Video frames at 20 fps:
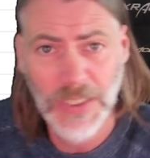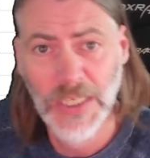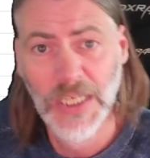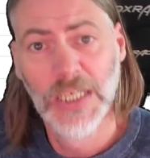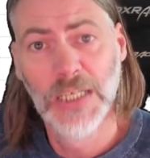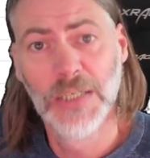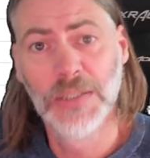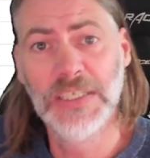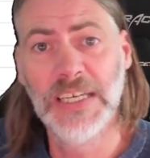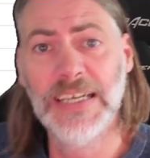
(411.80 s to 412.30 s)

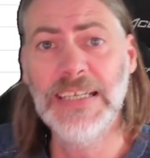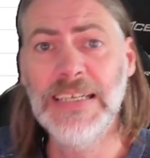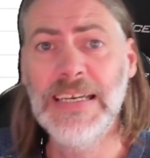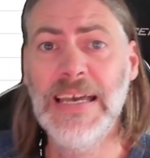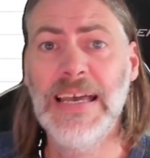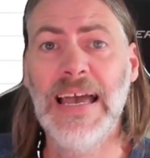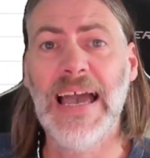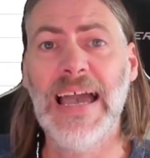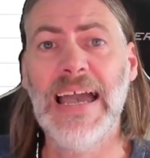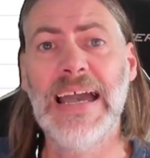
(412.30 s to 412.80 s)
Okay,
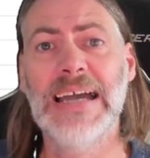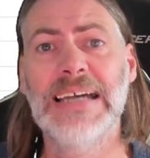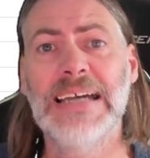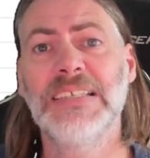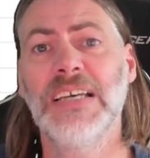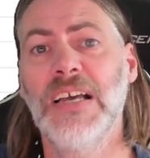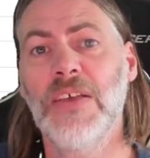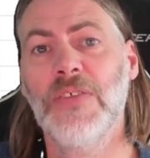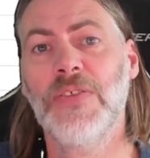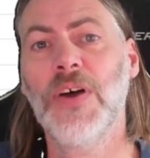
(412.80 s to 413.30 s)
and
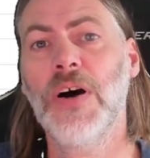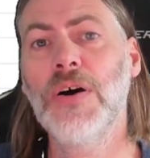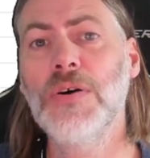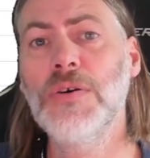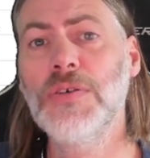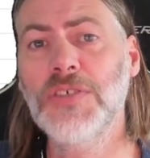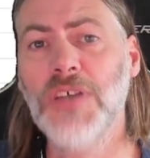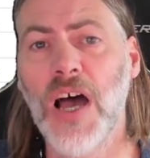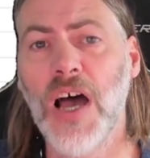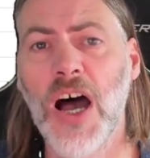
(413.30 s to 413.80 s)

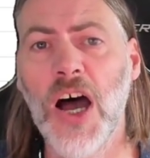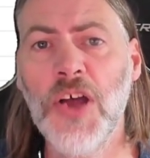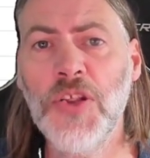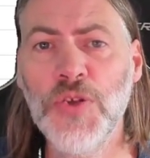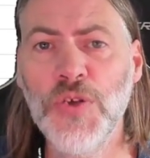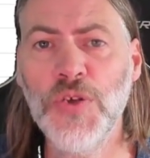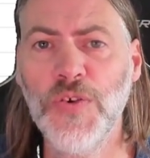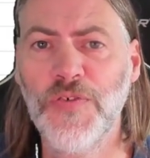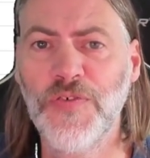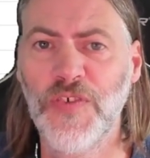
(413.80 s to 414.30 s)
those are
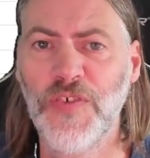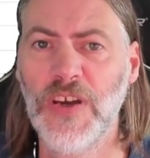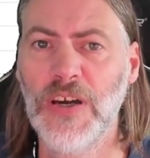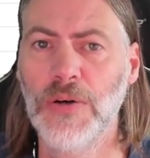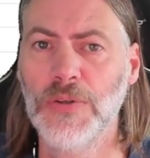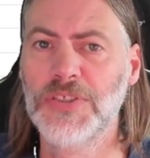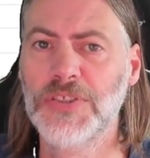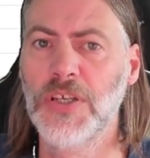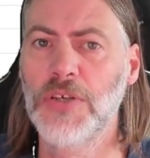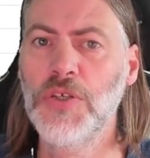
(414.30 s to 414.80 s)
new
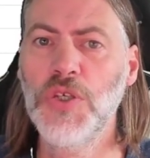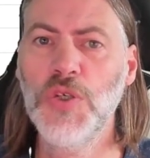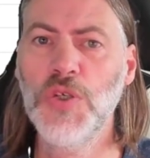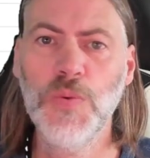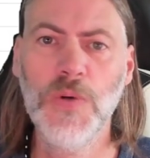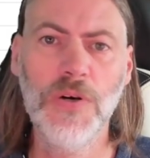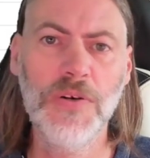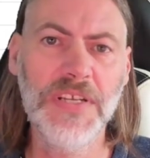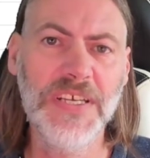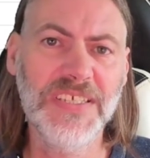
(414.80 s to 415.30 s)
fields. So you
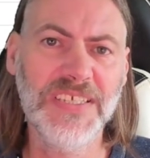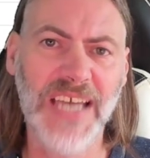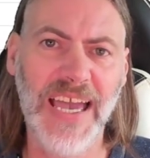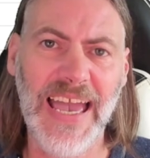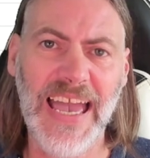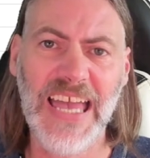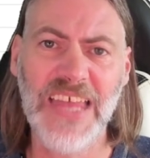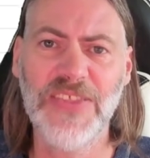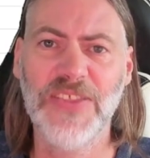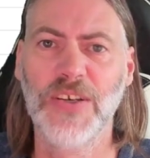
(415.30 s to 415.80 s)
will need to
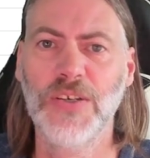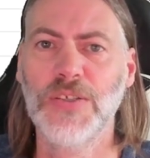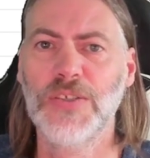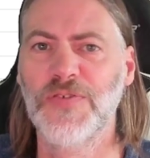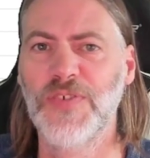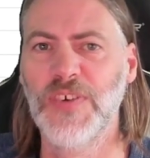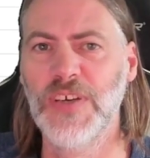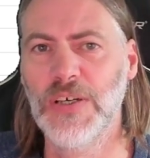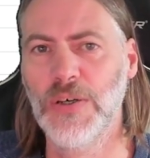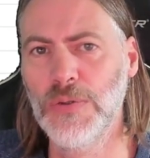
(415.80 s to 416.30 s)
add those
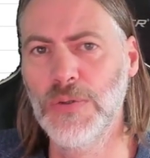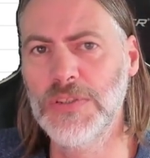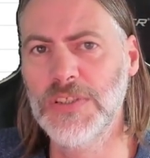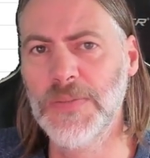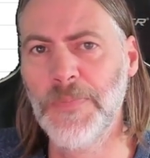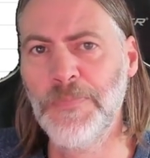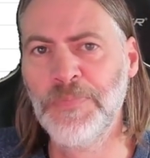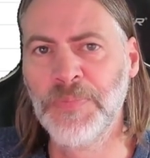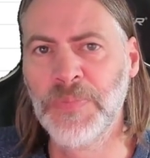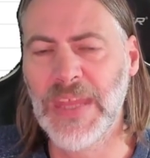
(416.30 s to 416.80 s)
fields.